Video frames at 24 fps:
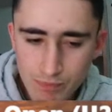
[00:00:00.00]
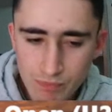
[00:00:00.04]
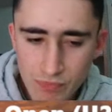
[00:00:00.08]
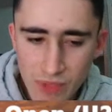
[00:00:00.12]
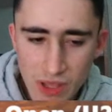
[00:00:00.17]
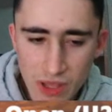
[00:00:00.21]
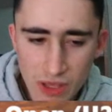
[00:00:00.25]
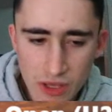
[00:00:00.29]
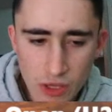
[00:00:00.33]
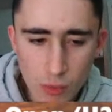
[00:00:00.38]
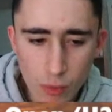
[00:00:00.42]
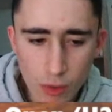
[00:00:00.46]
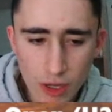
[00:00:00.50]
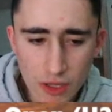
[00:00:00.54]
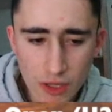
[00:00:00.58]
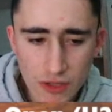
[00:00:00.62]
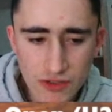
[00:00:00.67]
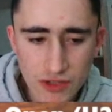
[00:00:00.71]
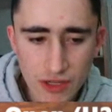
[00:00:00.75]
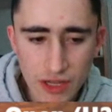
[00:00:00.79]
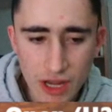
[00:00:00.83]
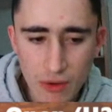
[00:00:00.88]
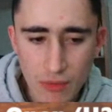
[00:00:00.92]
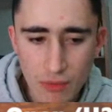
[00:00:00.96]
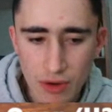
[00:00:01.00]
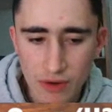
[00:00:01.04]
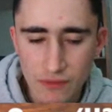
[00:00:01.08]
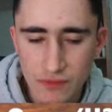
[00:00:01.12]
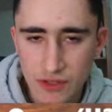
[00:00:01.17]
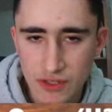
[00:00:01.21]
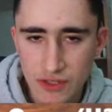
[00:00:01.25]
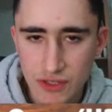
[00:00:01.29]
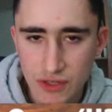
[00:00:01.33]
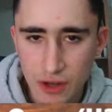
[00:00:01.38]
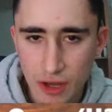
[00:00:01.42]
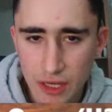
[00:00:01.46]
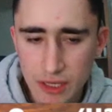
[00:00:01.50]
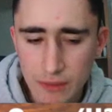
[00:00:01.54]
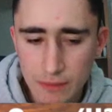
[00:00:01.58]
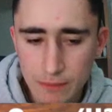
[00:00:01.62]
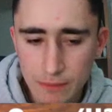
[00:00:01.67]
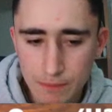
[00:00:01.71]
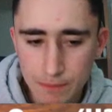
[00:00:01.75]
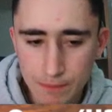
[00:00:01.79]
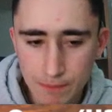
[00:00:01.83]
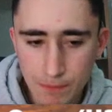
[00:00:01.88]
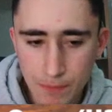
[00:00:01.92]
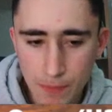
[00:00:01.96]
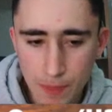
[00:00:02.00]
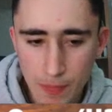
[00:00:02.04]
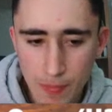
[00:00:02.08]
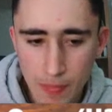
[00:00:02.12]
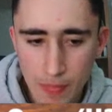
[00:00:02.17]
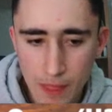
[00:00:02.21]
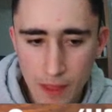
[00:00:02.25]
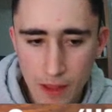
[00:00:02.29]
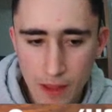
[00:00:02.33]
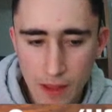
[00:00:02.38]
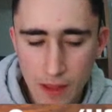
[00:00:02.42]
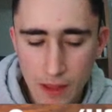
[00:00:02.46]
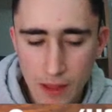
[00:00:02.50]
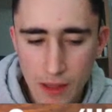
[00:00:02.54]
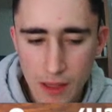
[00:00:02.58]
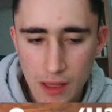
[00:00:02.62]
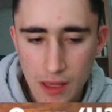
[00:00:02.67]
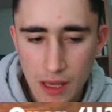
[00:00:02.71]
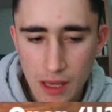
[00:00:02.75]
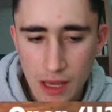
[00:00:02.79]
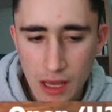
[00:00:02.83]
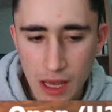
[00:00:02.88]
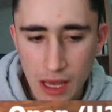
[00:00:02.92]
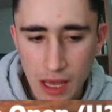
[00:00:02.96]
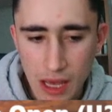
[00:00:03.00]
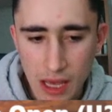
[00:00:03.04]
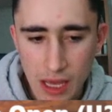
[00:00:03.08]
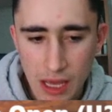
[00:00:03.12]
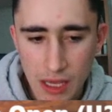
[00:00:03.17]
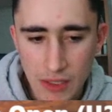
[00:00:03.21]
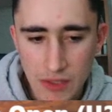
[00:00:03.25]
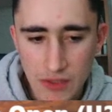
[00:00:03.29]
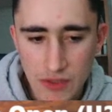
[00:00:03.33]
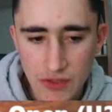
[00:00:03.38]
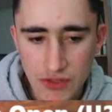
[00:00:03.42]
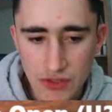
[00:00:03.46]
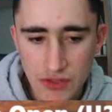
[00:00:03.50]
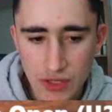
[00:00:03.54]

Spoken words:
he wants to get rid of this knight, and